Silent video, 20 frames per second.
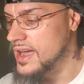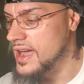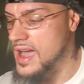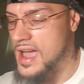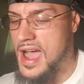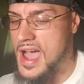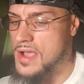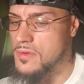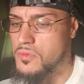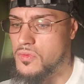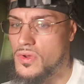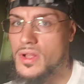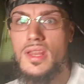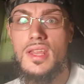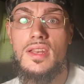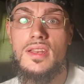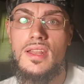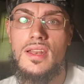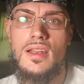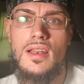I
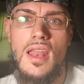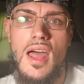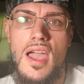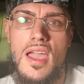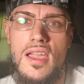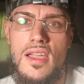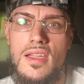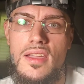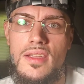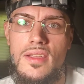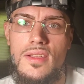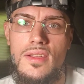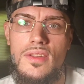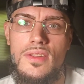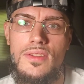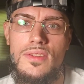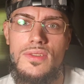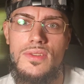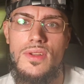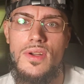really didn't like.
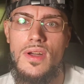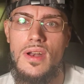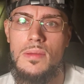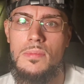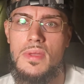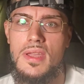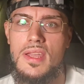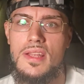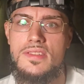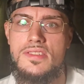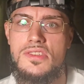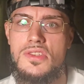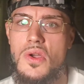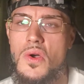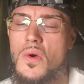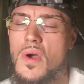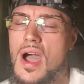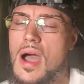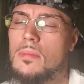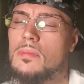You know what I mean?
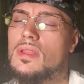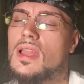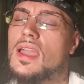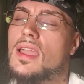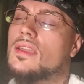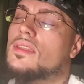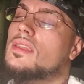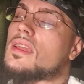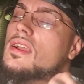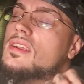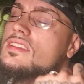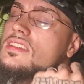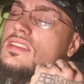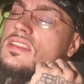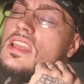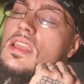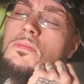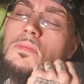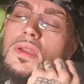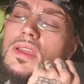So I'm laying there
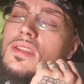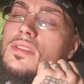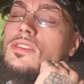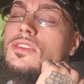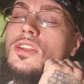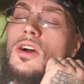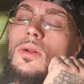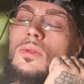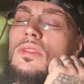sleeping, you know,